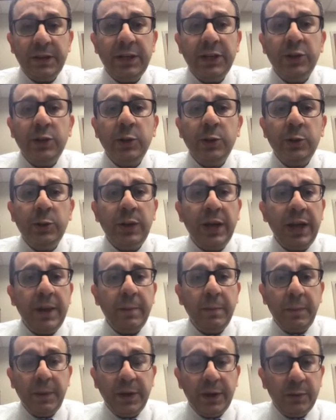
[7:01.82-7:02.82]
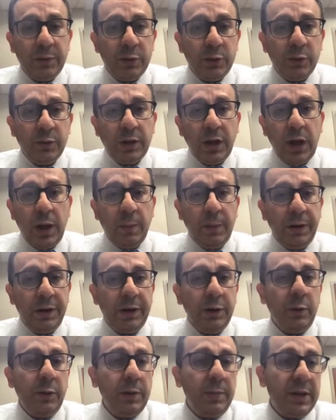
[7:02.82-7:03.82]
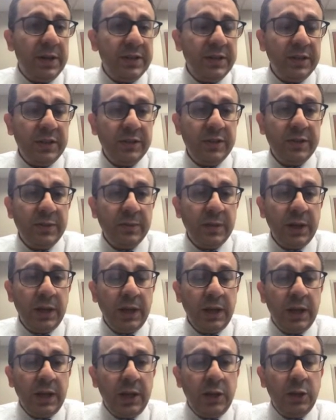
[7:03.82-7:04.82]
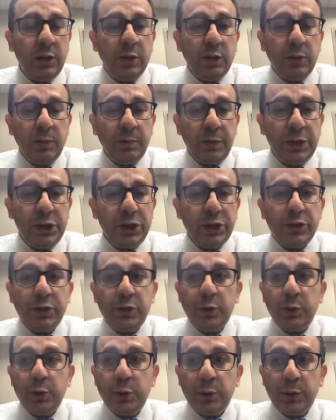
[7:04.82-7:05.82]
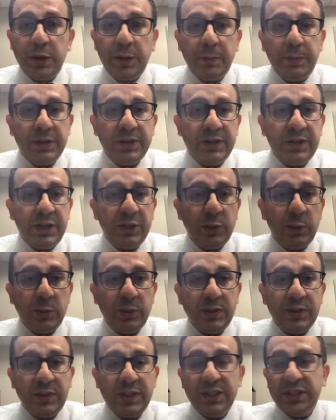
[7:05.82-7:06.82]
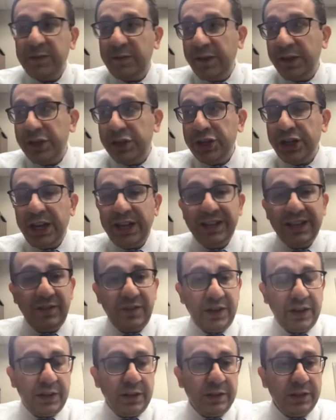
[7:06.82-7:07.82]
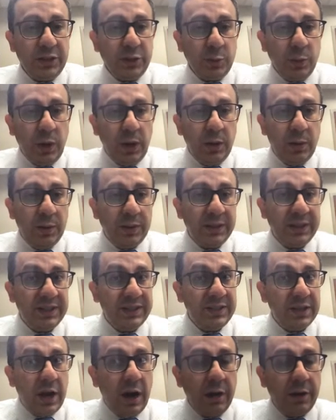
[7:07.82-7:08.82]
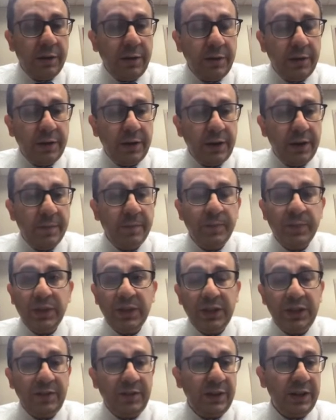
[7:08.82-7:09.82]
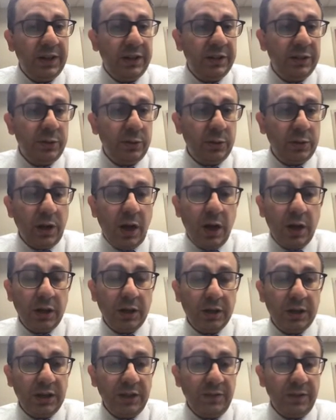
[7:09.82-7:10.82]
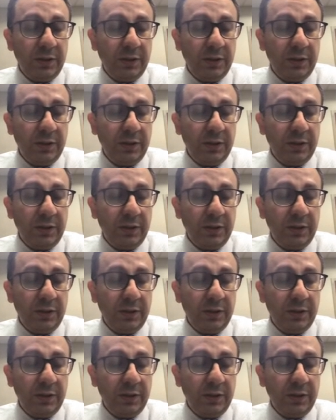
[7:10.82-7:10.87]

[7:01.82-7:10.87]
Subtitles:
mainly due to the impairment of the upper airway muscles. Patients usually present with dysphagia, difficulty swallowing, dysarthria, difficulty to talk,